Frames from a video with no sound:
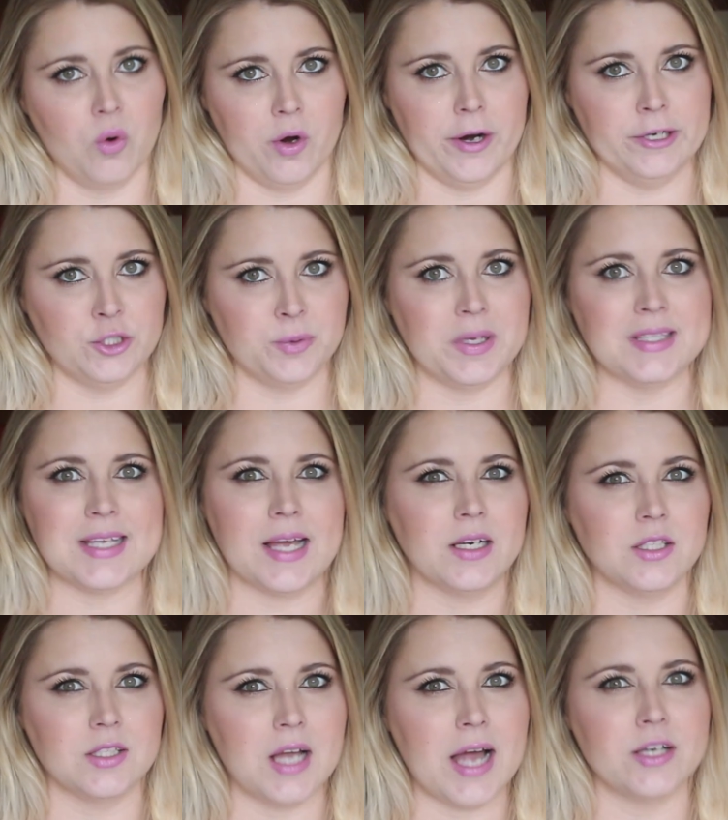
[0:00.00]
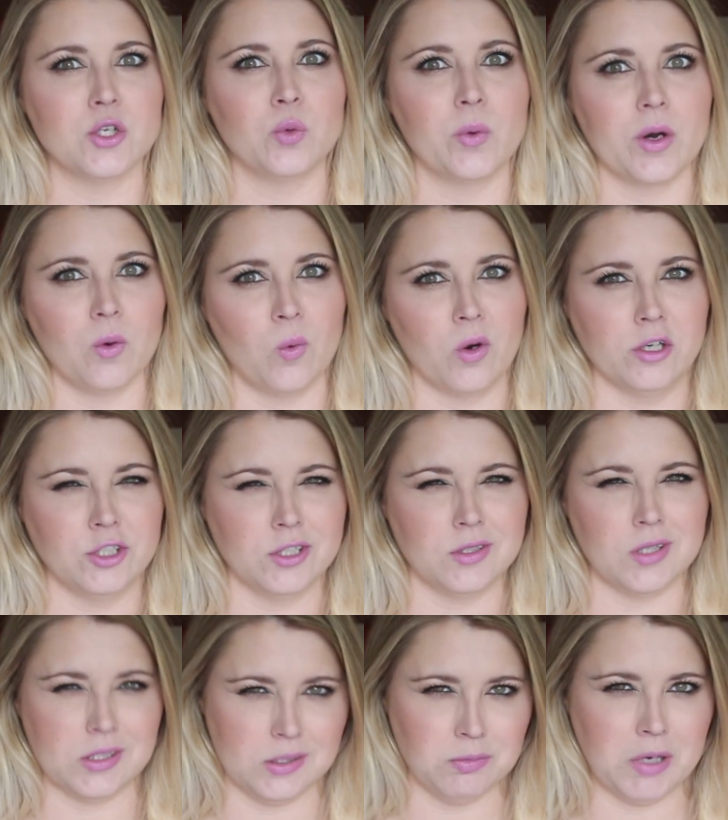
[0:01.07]
orange because I don't wear
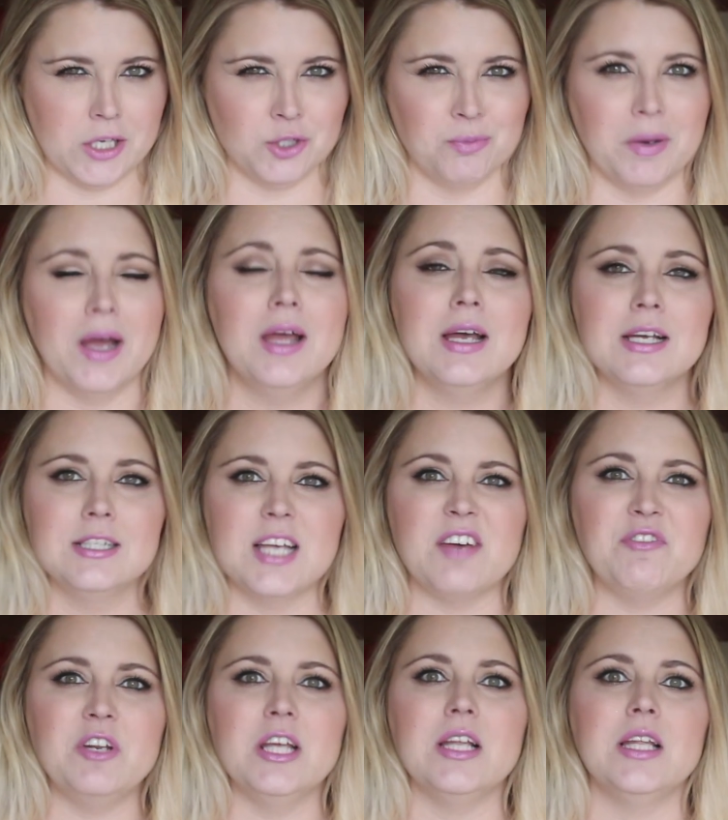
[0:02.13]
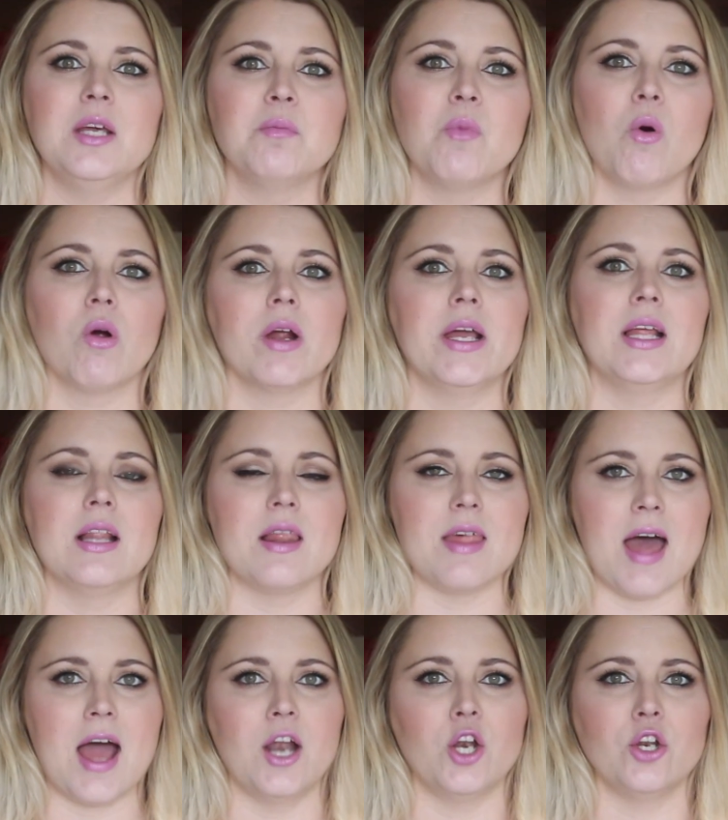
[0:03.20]
oranges as much, but definitely more in
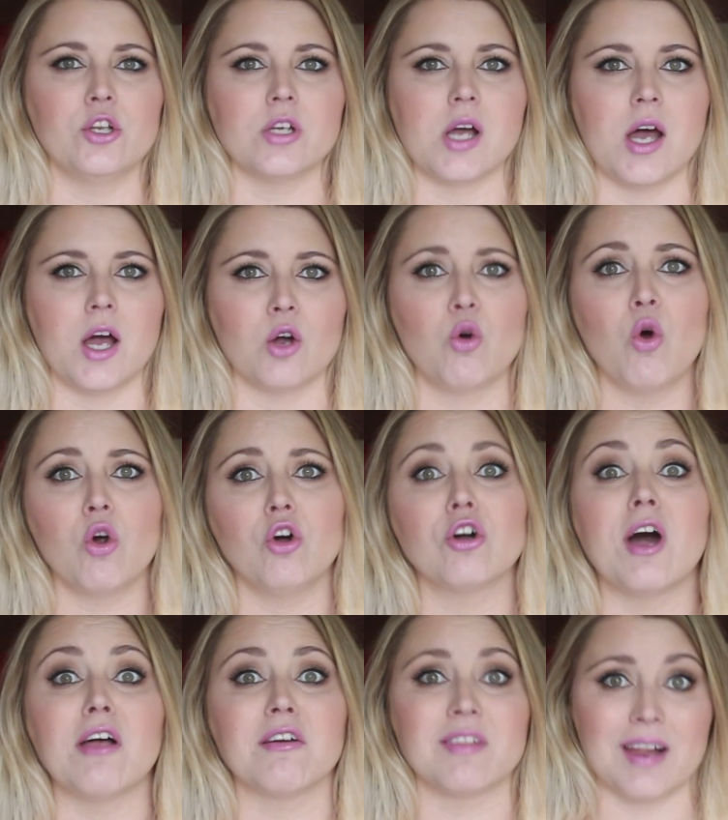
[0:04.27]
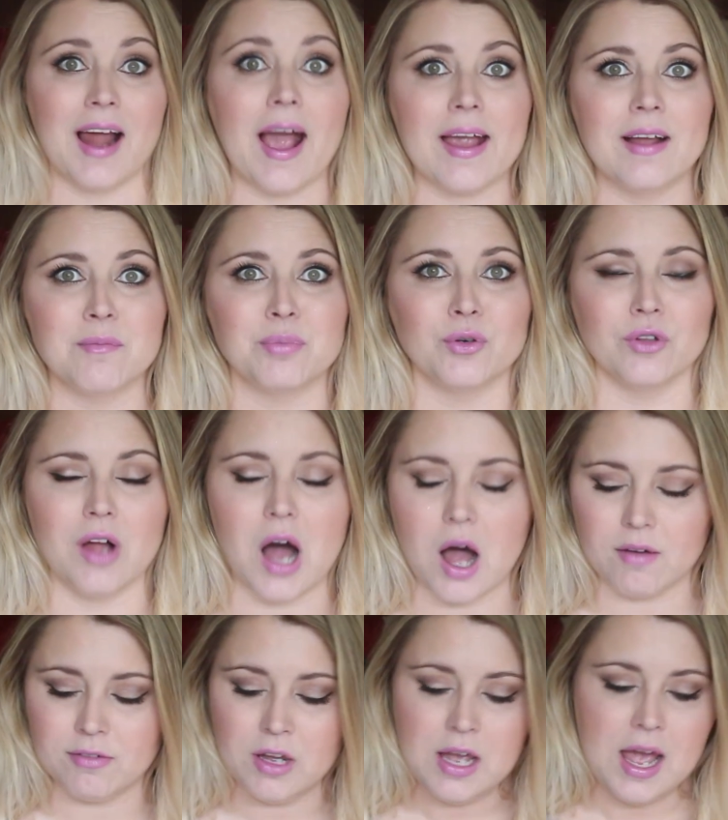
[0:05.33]
that coral color that I can pull
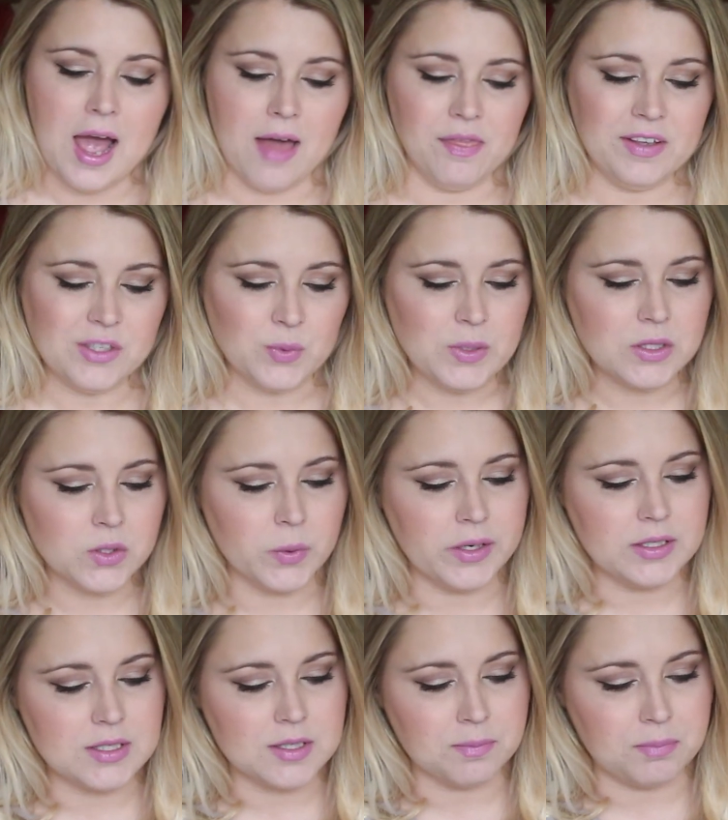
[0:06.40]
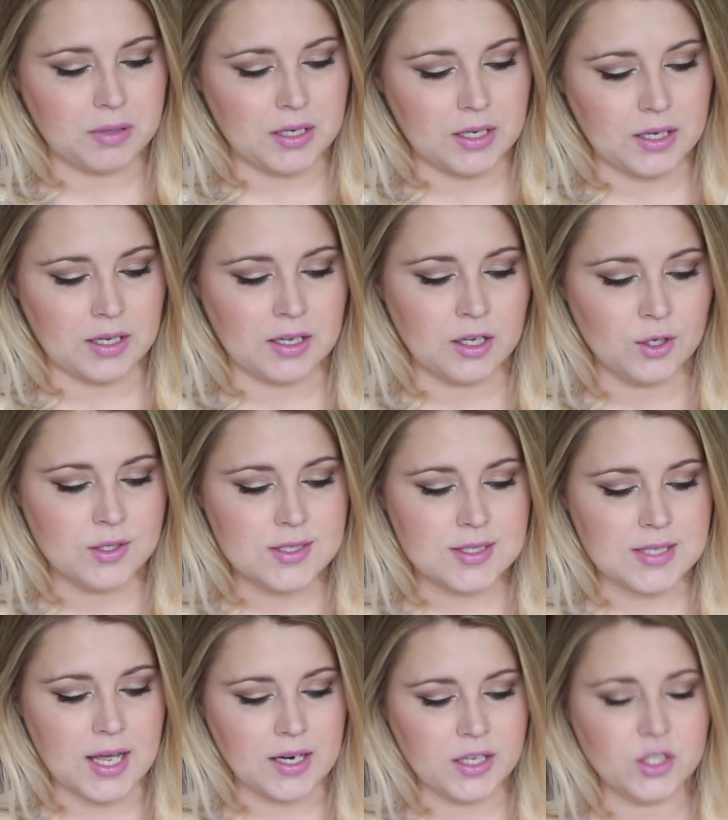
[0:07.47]
off. And this one's going to be
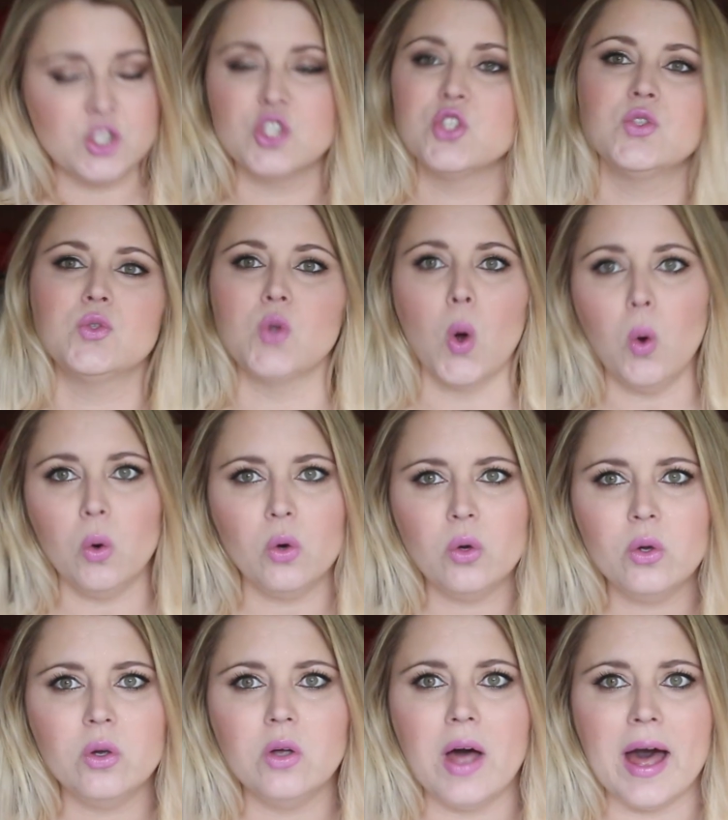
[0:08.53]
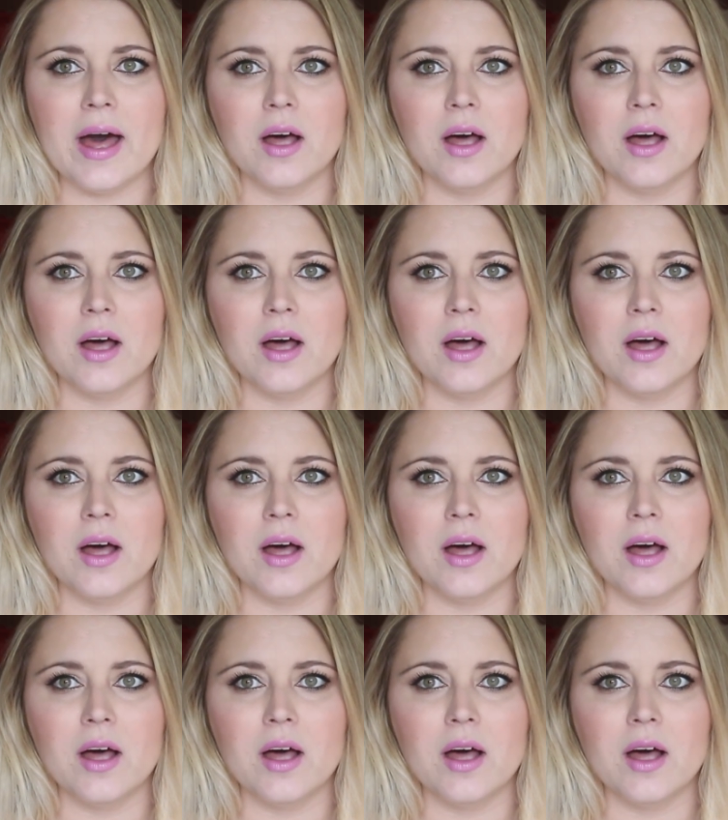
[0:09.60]
Sunny Soul.